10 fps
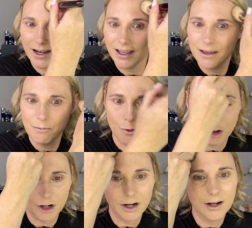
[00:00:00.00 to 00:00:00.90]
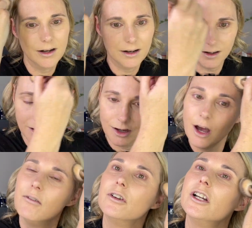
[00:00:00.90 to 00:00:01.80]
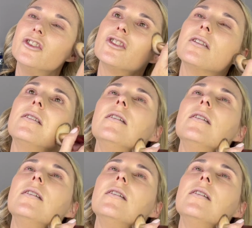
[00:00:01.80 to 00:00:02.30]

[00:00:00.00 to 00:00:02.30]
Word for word: I get more coverage.